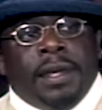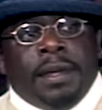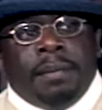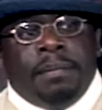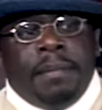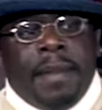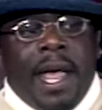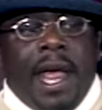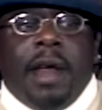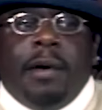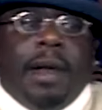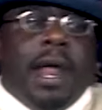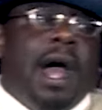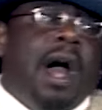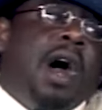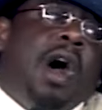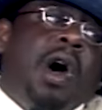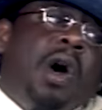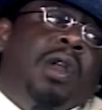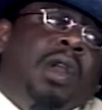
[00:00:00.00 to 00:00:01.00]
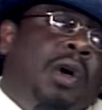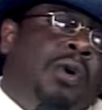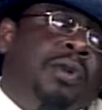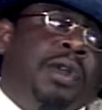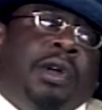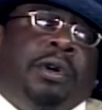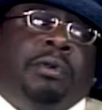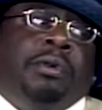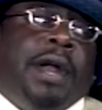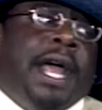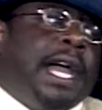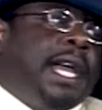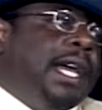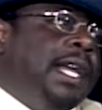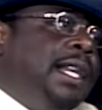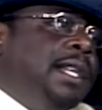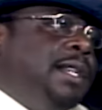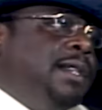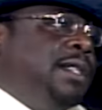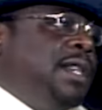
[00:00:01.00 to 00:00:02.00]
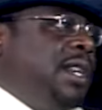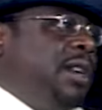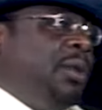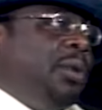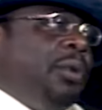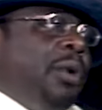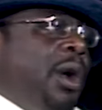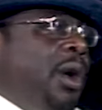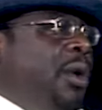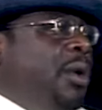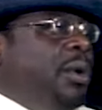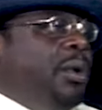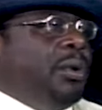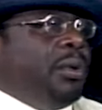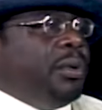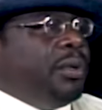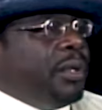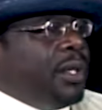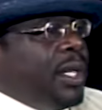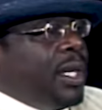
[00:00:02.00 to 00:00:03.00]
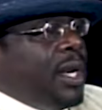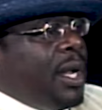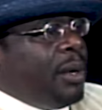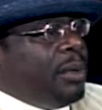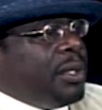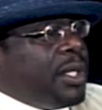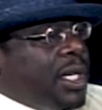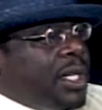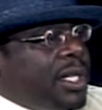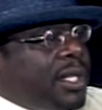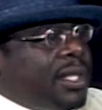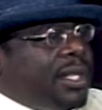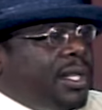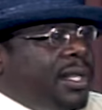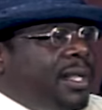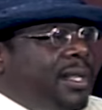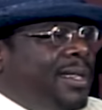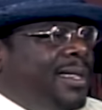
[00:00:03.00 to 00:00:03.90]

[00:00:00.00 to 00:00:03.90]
Mary all on the record, just wrong, you know, just